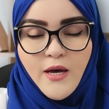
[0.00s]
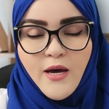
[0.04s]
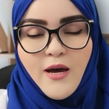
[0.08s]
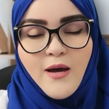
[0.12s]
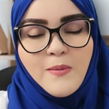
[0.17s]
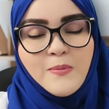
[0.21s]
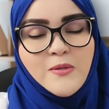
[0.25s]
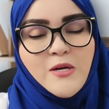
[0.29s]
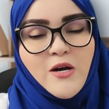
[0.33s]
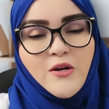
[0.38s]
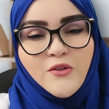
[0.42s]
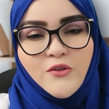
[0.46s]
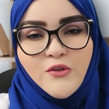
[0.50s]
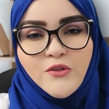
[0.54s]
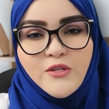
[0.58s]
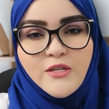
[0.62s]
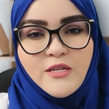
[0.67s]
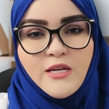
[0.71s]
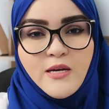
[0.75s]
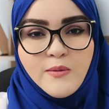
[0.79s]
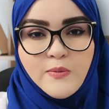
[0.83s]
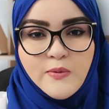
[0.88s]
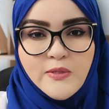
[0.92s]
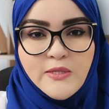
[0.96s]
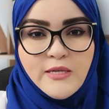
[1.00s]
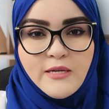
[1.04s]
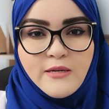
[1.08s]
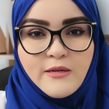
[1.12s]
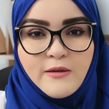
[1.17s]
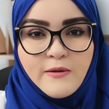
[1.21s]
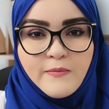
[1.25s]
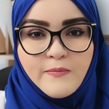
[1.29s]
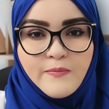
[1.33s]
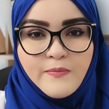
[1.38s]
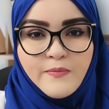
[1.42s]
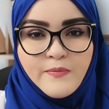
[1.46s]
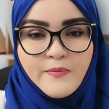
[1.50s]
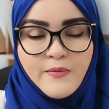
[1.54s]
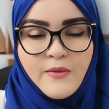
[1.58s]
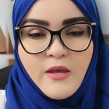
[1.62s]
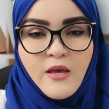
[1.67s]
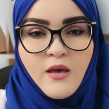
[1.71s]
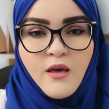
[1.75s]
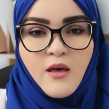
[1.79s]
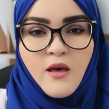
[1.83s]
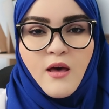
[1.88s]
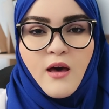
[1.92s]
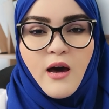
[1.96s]
I'm Doctor Deena.
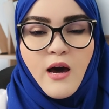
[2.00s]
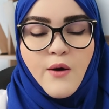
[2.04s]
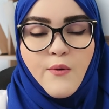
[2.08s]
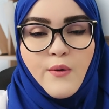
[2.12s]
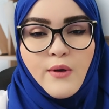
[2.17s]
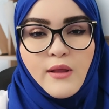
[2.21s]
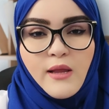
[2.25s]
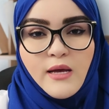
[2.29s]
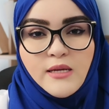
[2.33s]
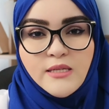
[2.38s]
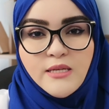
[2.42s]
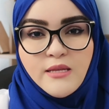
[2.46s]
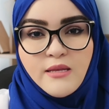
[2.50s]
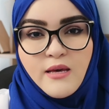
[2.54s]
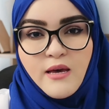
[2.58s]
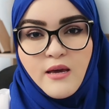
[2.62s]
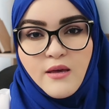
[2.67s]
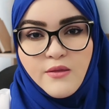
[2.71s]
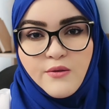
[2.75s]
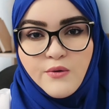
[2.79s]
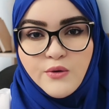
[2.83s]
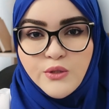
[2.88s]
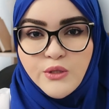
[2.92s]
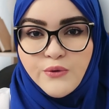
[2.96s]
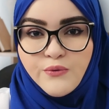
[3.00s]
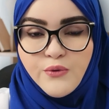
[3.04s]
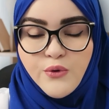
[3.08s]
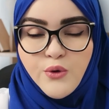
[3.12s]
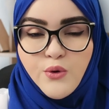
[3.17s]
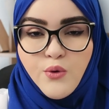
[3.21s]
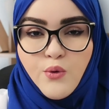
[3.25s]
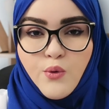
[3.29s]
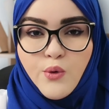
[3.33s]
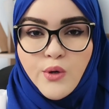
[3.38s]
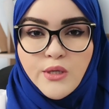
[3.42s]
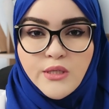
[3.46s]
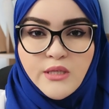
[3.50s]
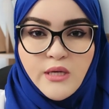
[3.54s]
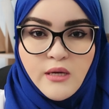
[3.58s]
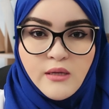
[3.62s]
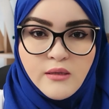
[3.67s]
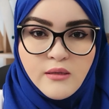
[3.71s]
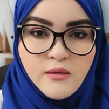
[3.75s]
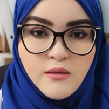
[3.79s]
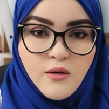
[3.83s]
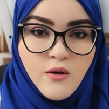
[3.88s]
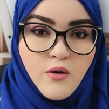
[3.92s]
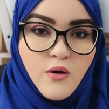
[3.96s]
I would like to thank those of you who
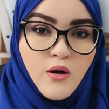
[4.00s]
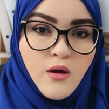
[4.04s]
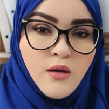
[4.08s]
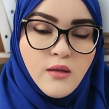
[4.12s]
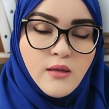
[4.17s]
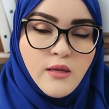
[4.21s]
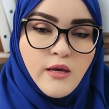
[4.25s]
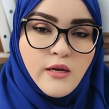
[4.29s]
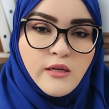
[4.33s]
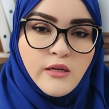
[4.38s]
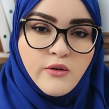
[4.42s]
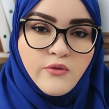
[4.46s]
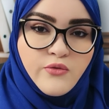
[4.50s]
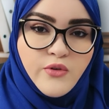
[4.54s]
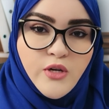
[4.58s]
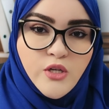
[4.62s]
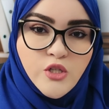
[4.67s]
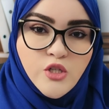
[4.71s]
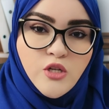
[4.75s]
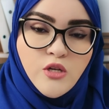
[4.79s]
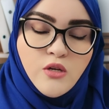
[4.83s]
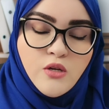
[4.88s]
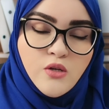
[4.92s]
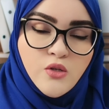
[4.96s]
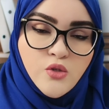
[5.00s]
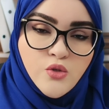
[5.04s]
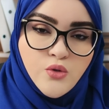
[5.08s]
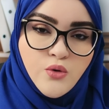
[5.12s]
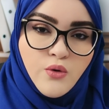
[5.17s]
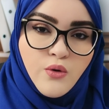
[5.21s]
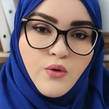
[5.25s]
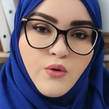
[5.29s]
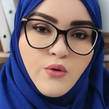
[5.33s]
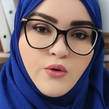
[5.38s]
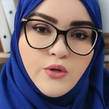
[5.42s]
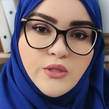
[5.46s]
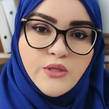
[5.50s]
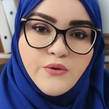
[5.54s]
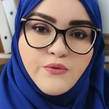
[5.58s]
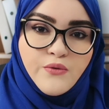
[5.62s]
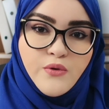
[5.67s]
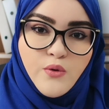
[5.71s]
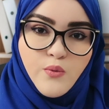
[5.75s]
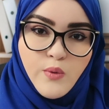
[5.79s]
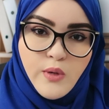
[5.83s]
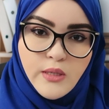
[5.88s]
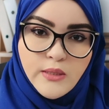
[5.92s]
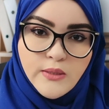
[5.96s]
attended our online infection control course a
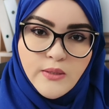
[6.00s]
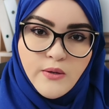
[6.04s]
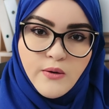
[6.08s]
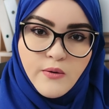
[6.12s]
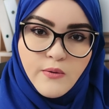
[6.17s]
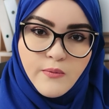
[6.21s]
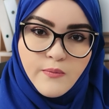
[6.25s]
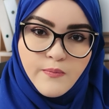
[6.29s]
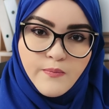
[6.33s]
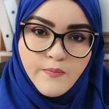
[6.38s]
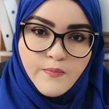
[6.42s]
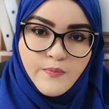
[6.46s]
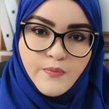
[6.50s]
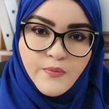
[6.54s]
few weeks ago.